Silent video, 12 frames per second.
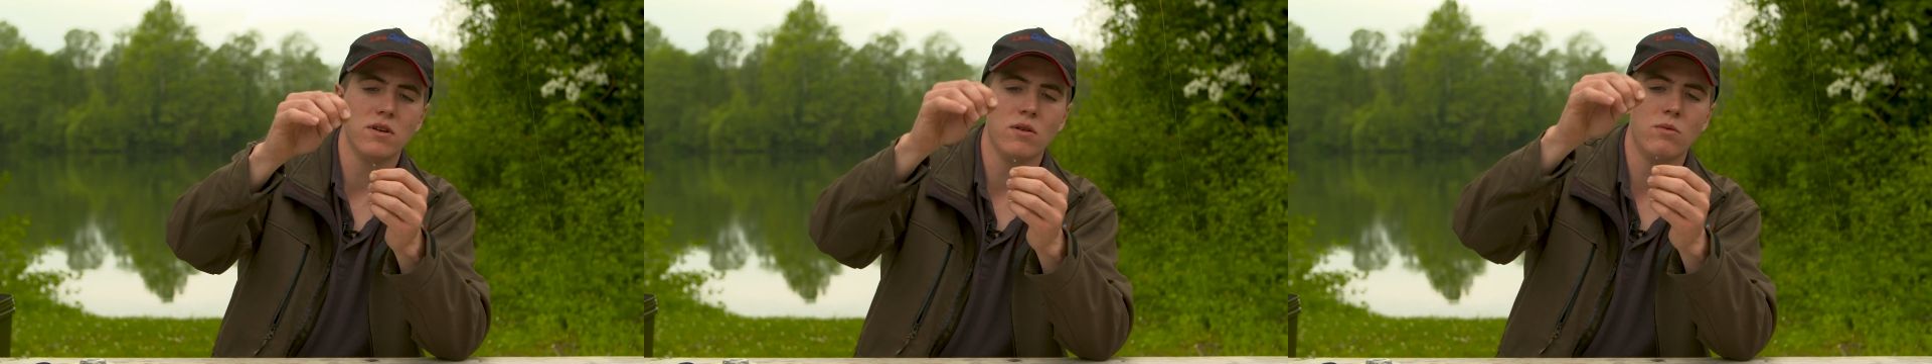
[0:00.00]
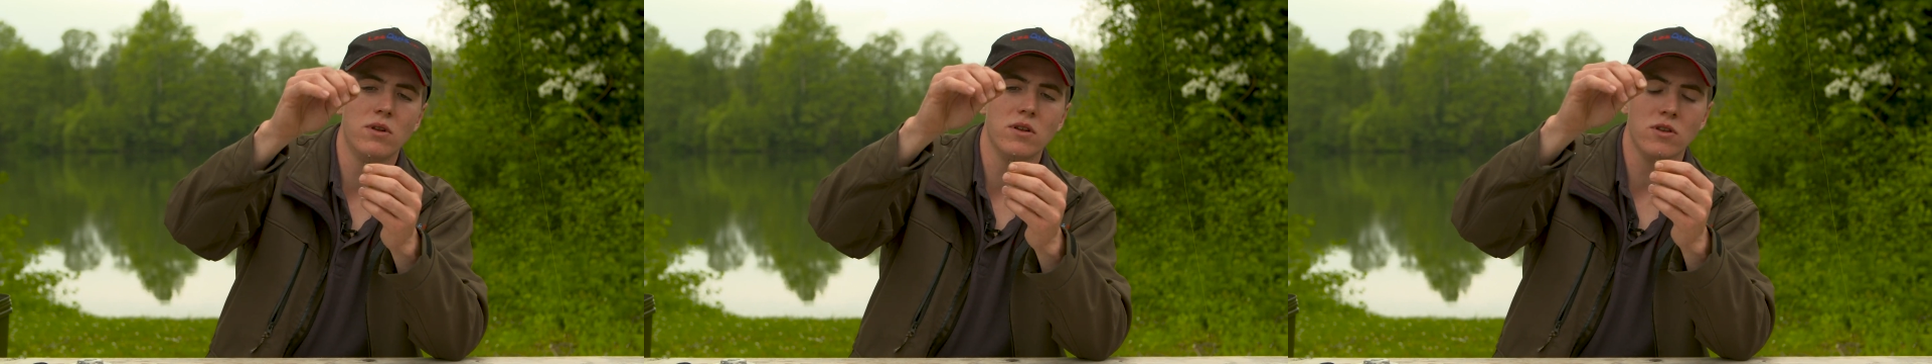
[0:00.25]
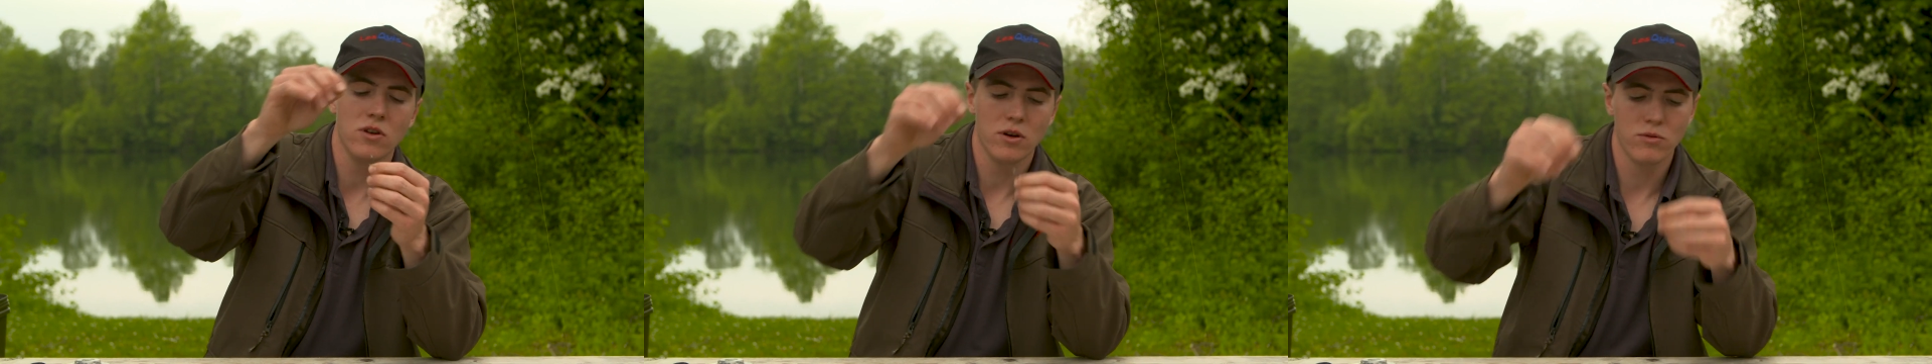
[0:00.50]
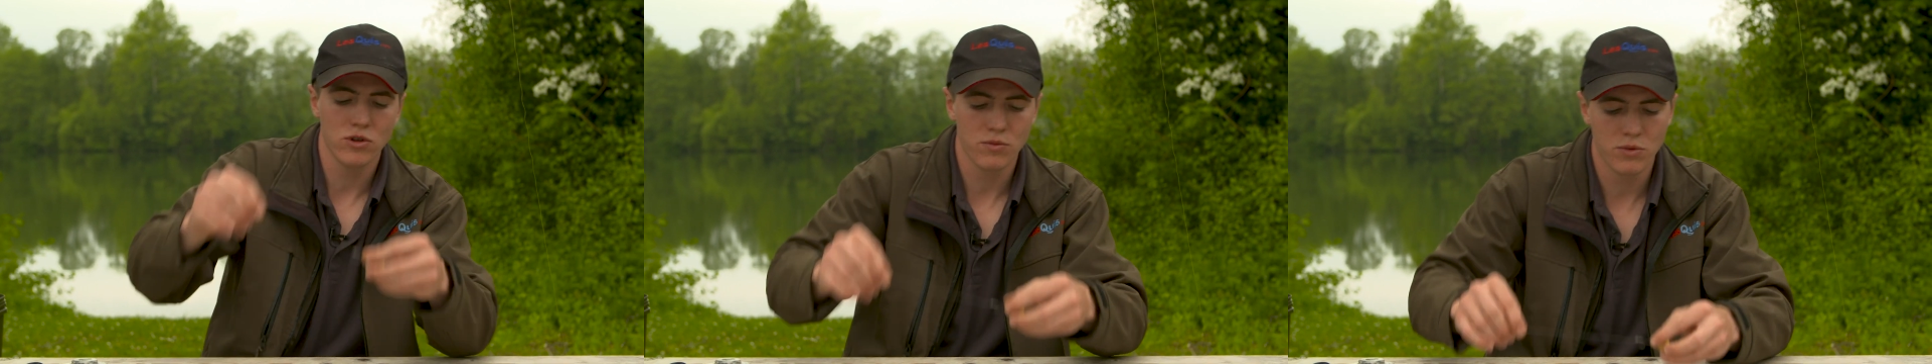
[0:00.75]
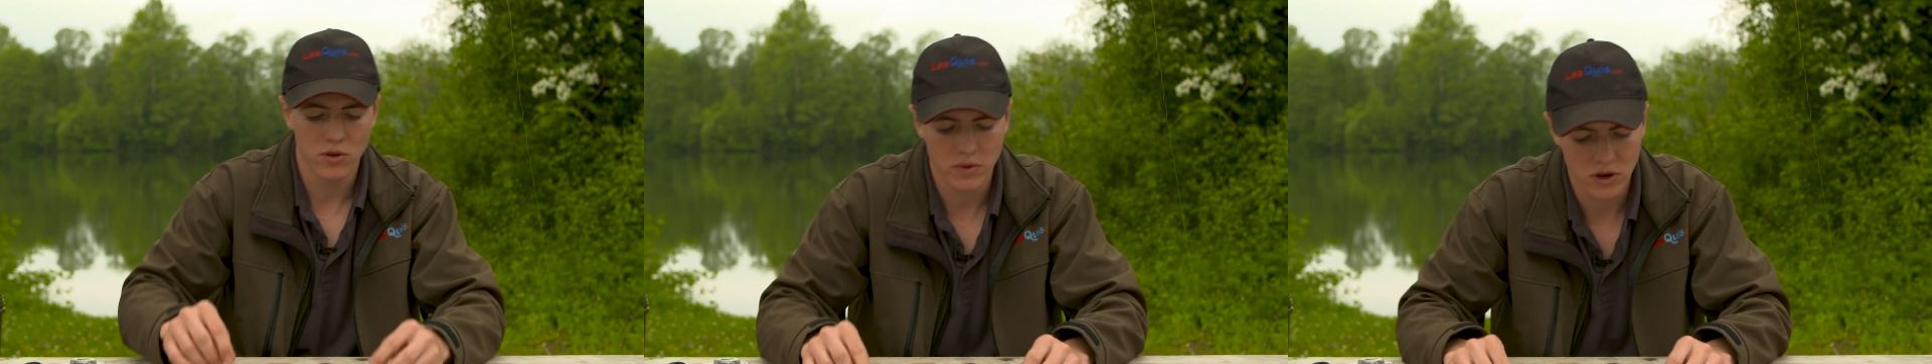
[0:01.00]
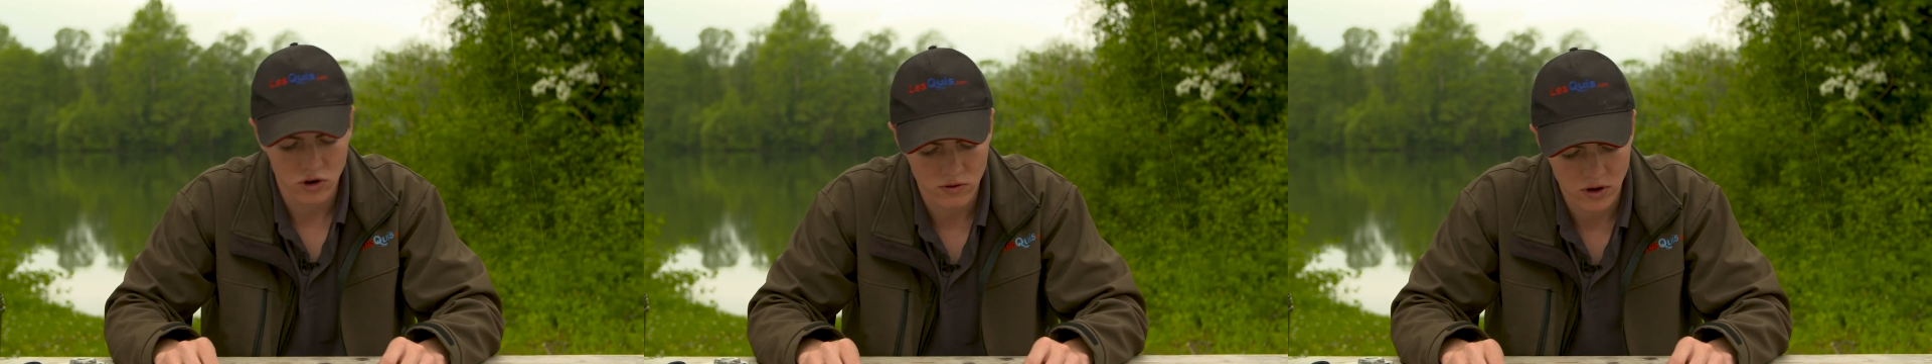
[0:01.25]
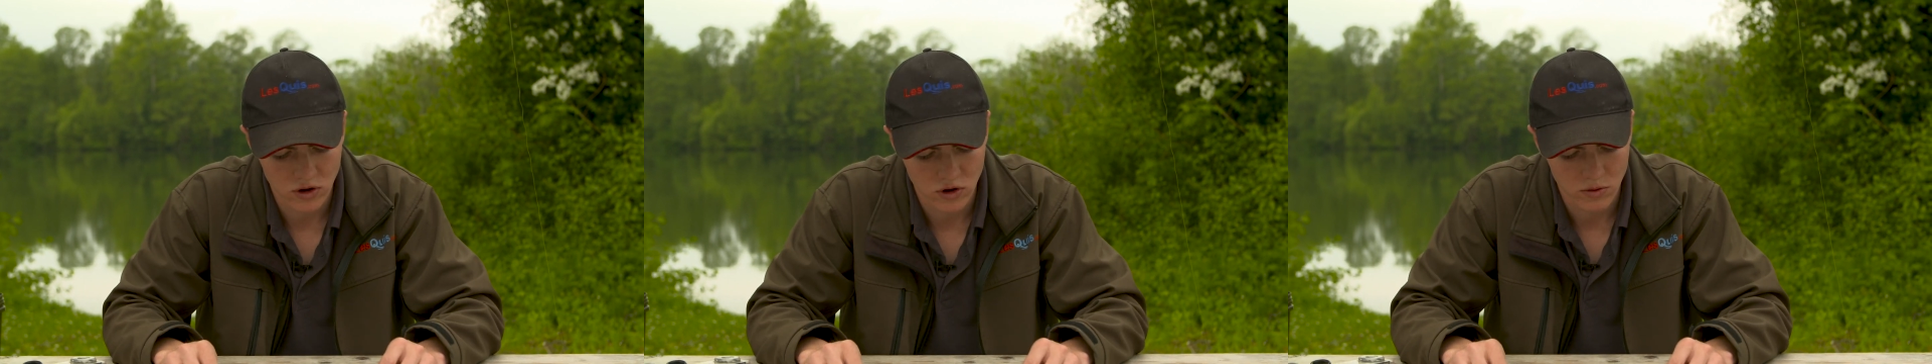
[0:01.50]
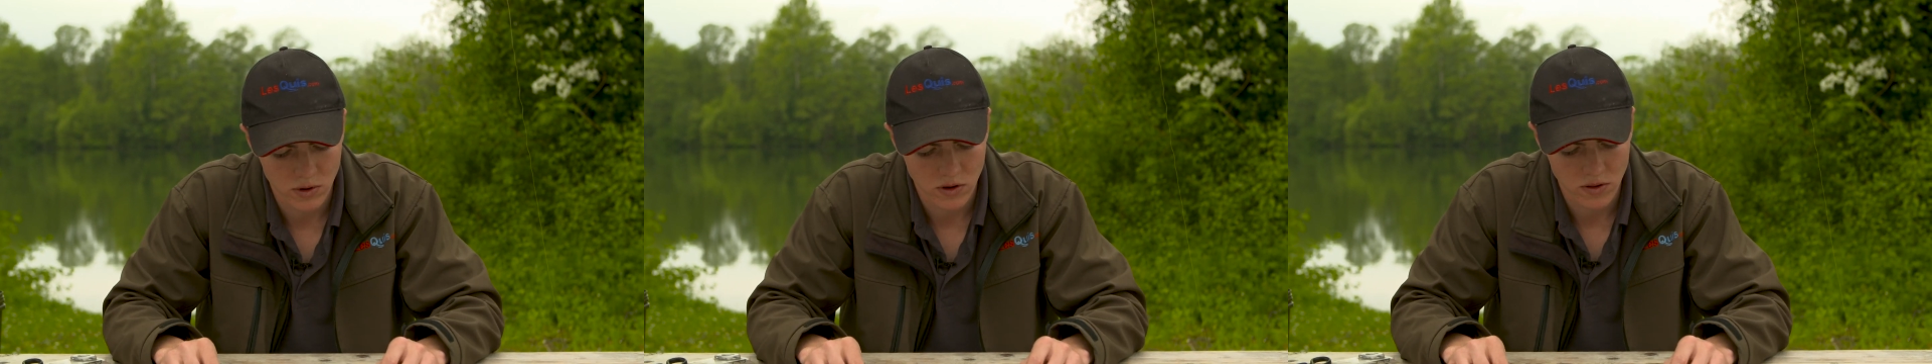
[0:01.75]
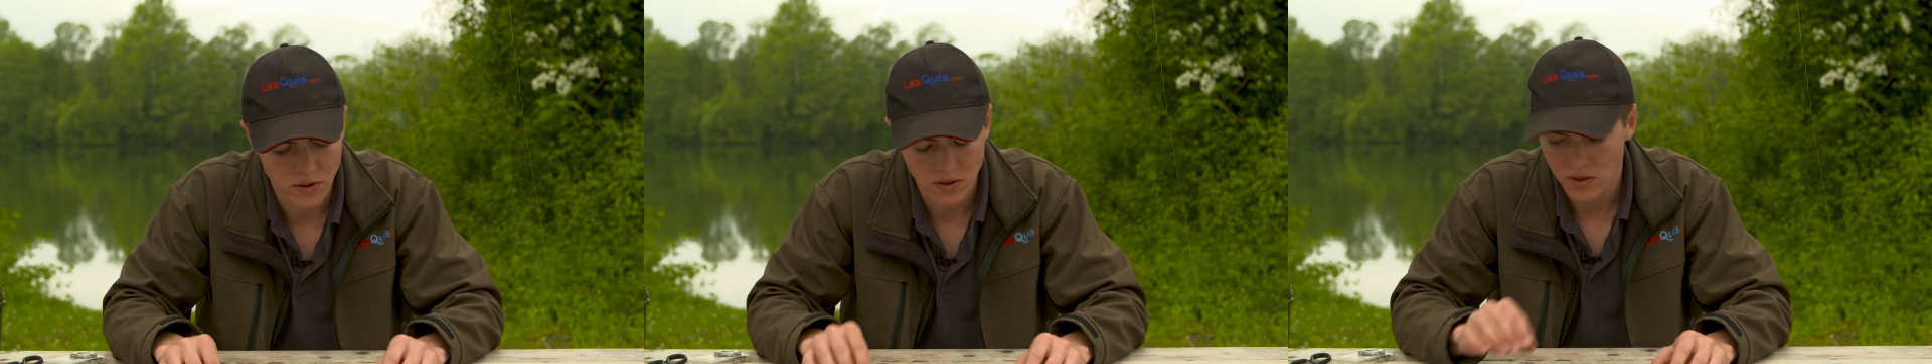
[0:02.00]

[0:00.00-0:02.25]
I will at times just put a bit of shrink tubing on.